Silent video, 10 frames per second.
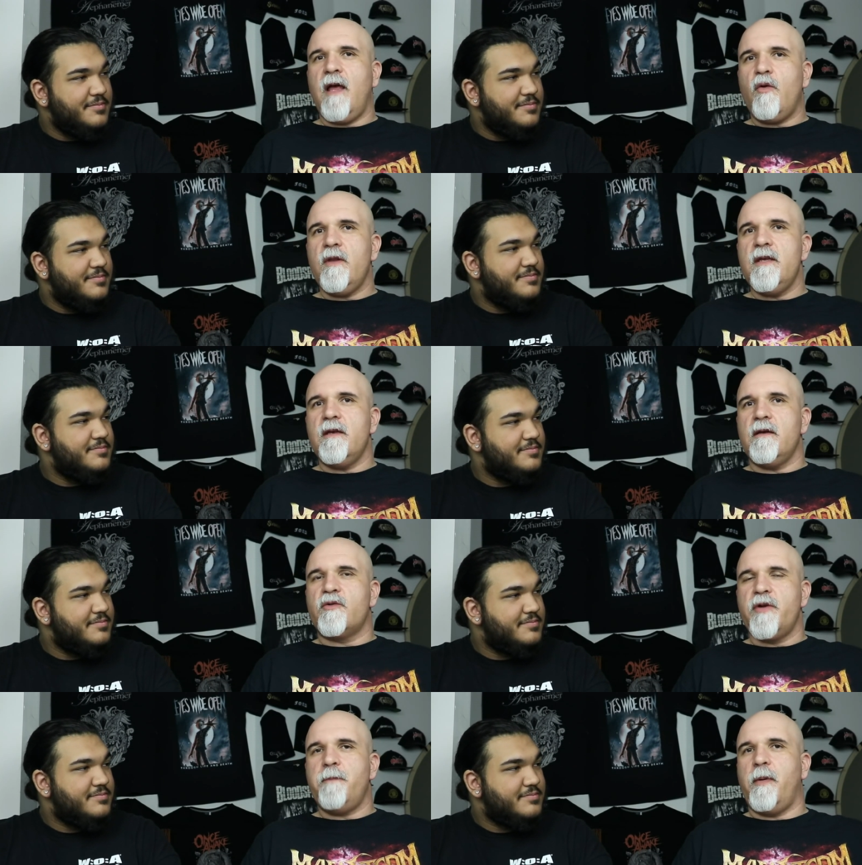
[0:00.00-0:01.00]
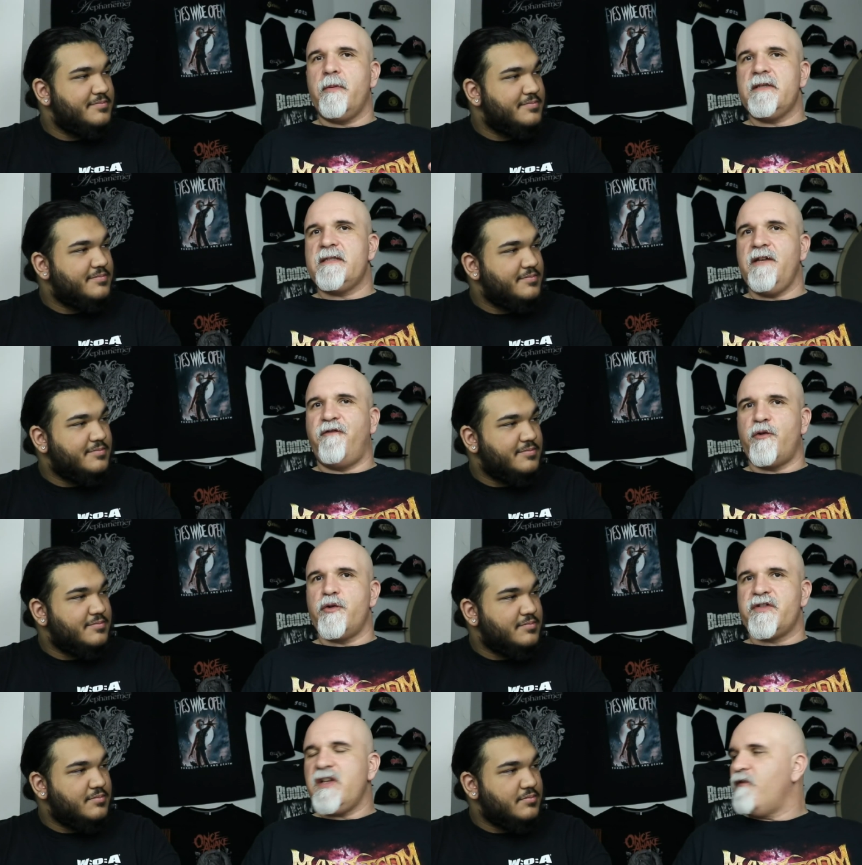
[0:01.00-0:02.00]
Speaker 1: not only create publicity
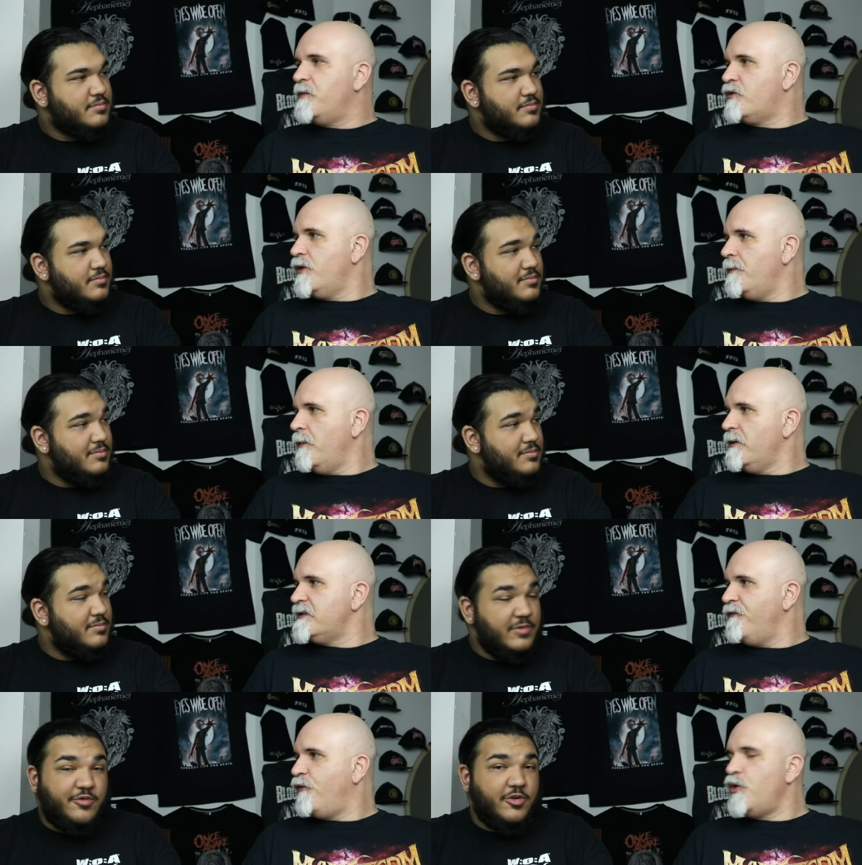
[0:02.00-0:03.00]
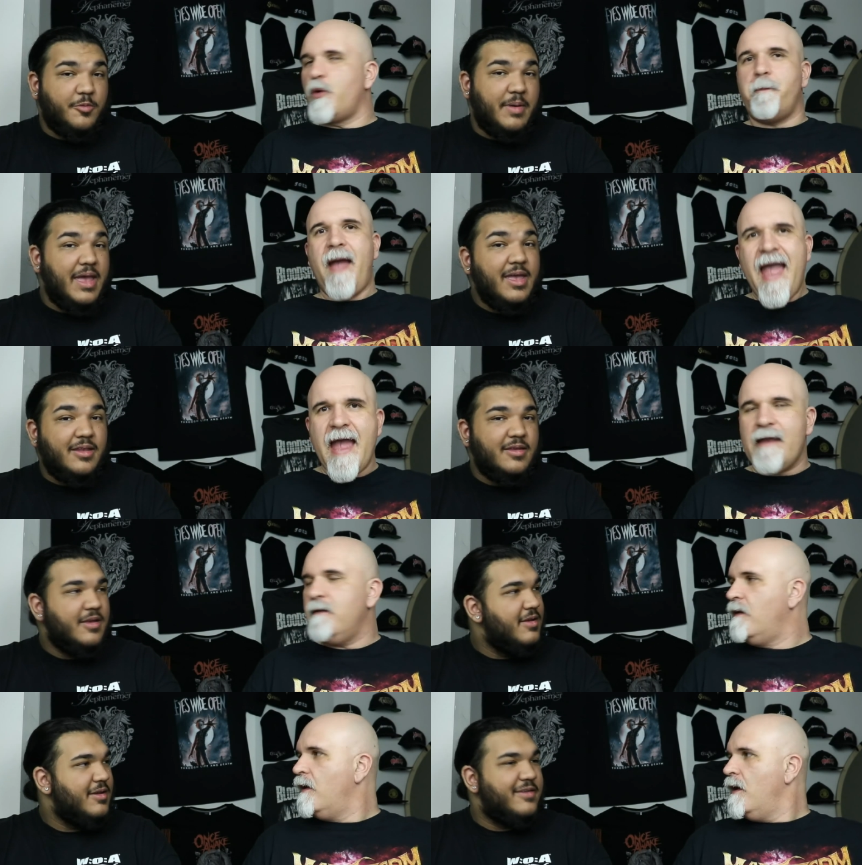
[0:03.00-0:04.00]
for yourself, but create publicity for, for your,
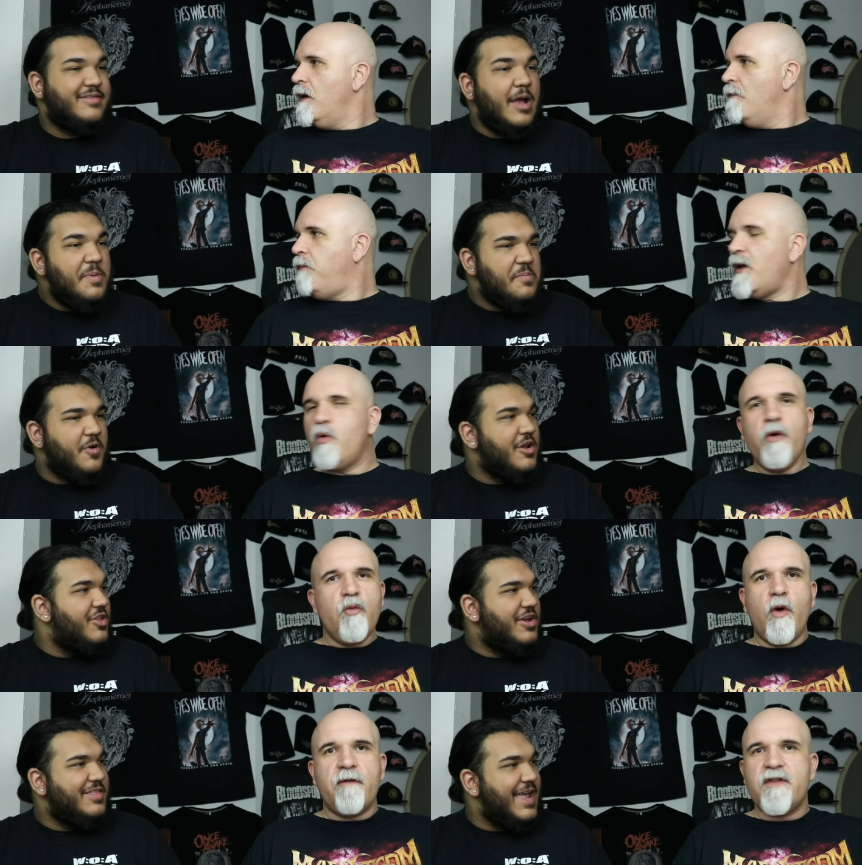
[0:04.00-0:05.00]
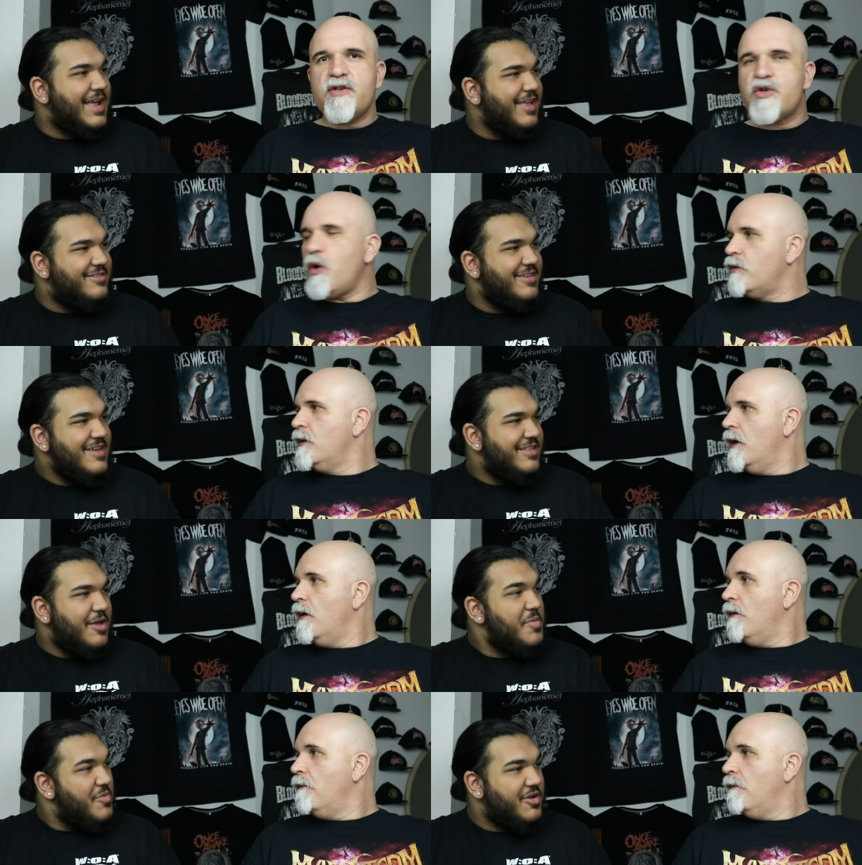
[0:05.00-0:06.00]
band? Because now people are gonna look at that guy's.
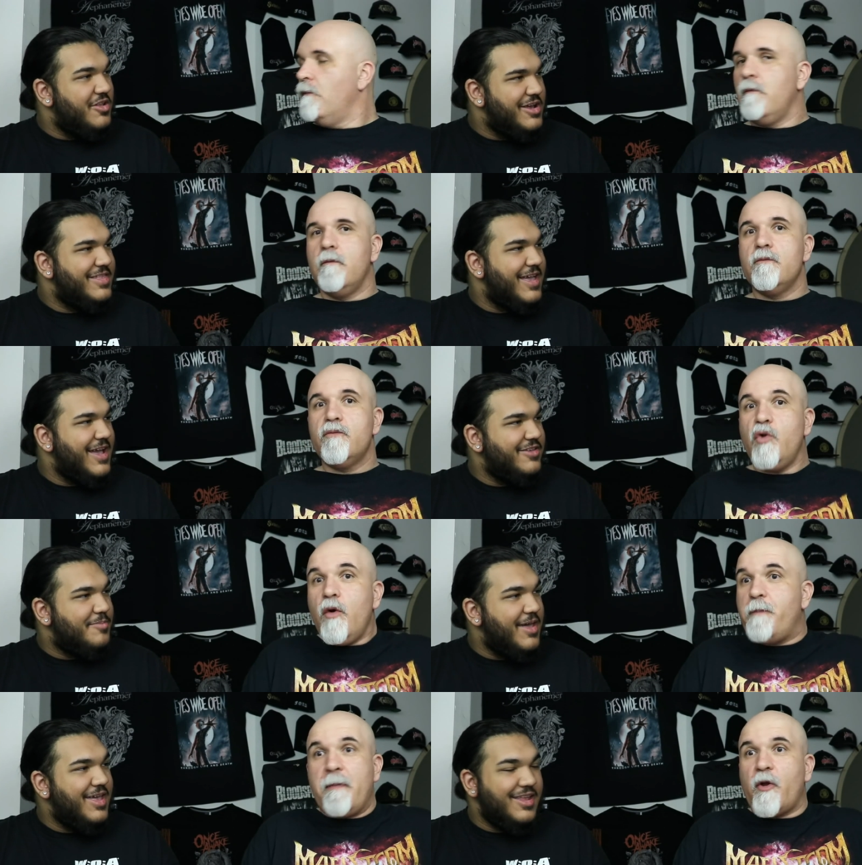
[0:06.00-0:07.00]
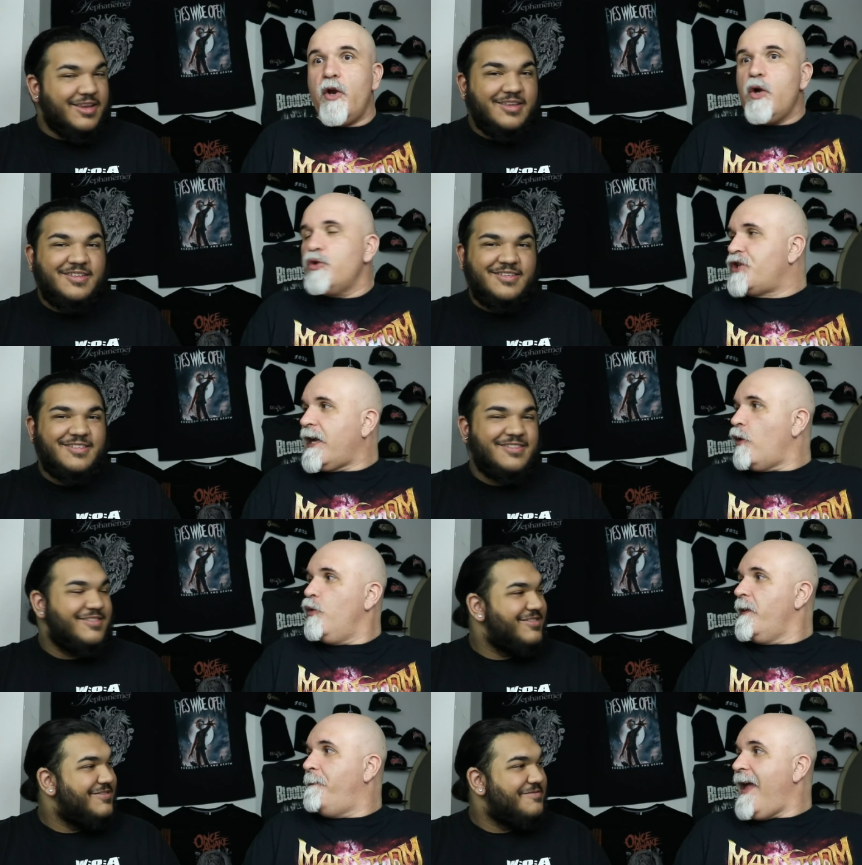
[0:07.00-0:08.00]
Speaker 2: Now people are gonna look at that guy's. band. people are
Speaker 1: gonna go check
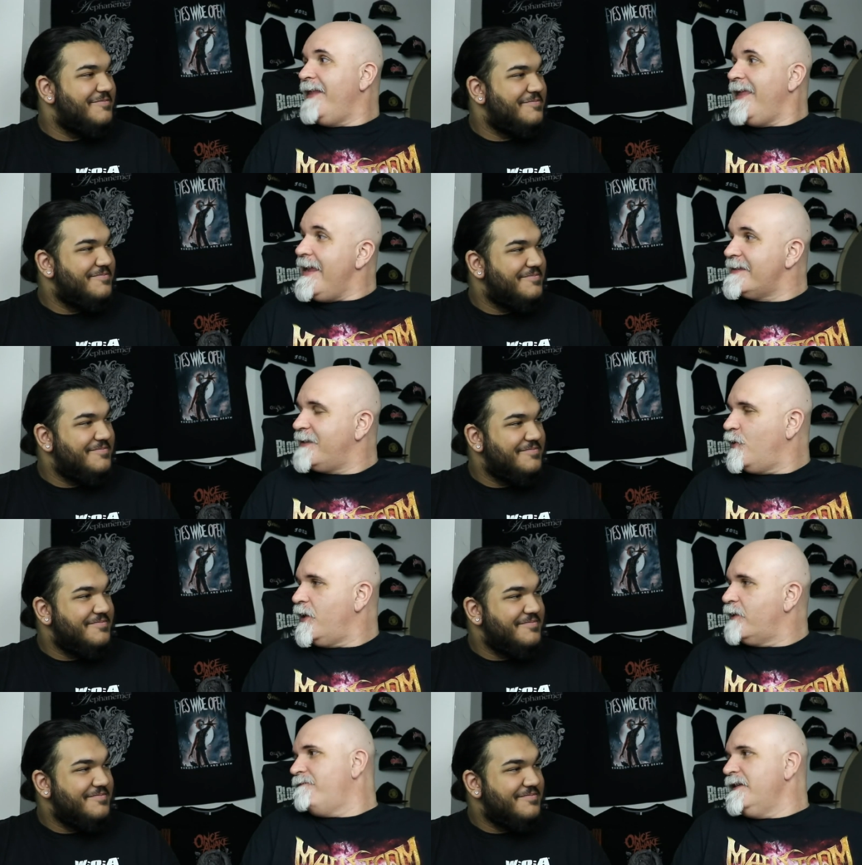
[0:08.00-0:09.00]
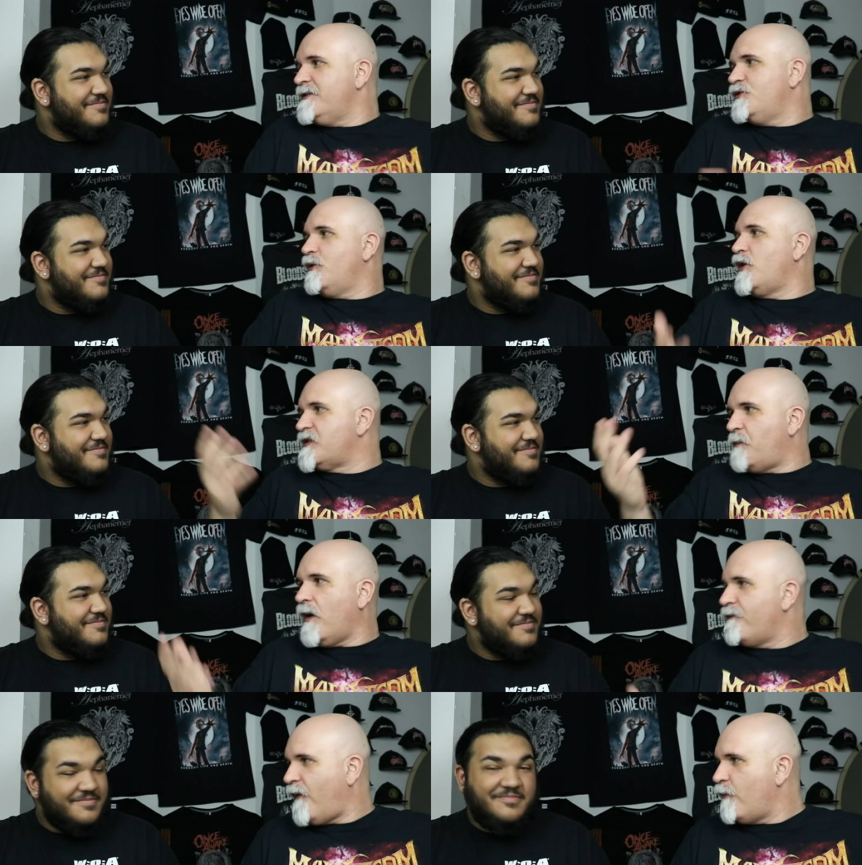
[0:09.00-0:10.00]
out who the band is. They're gonna listen to it on
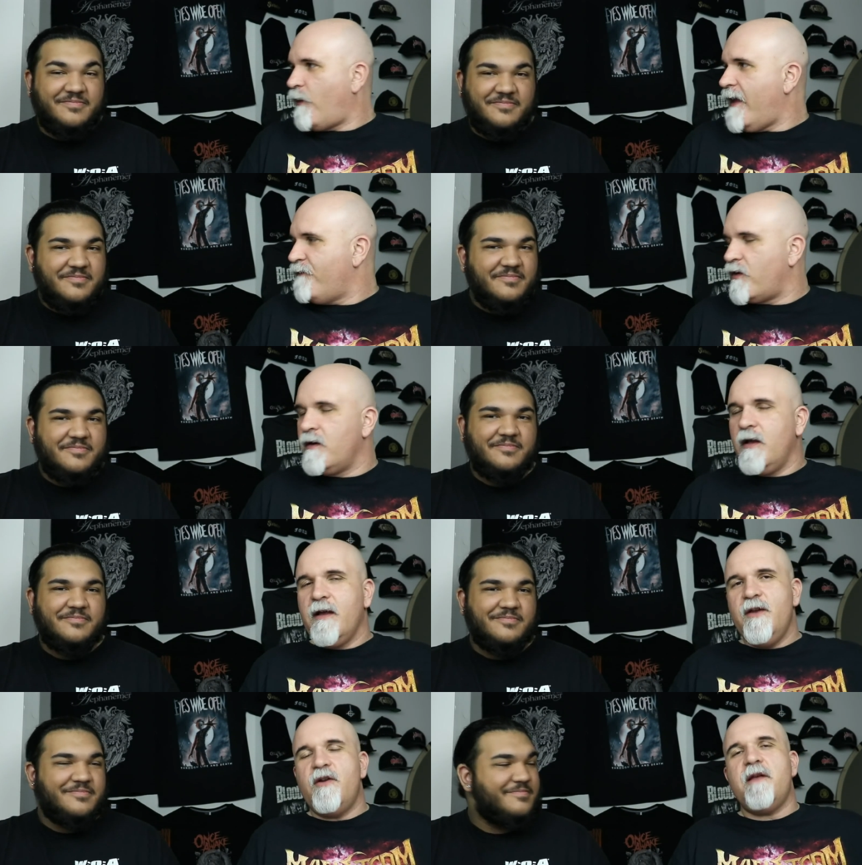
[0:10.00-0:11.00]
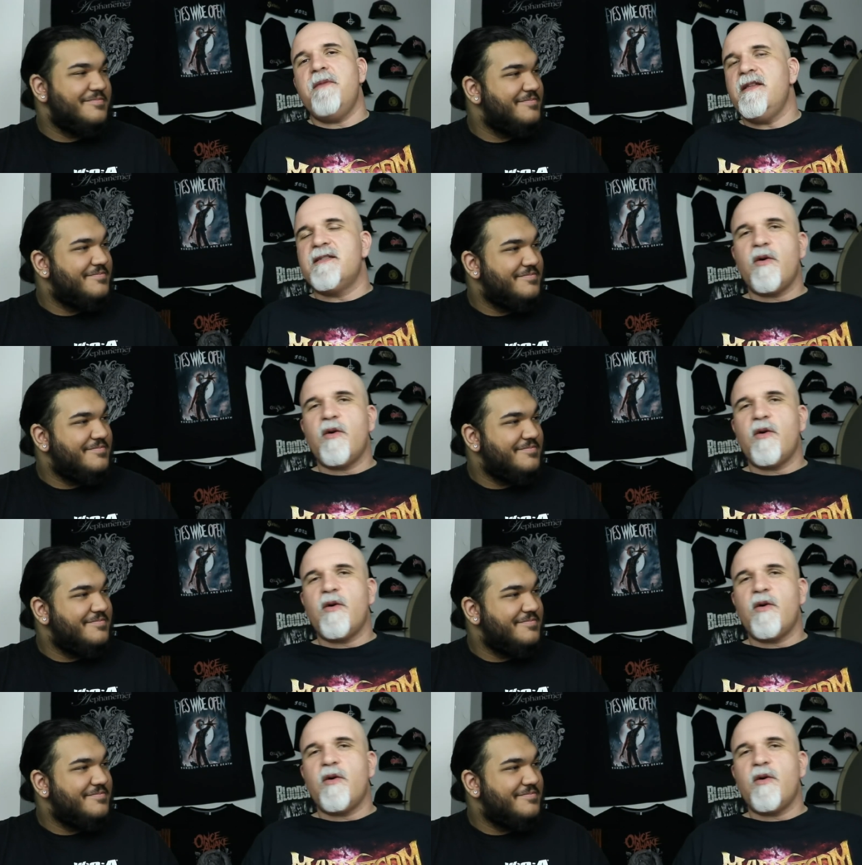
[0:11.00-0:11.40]
Spotify, whatever. You know what I mean?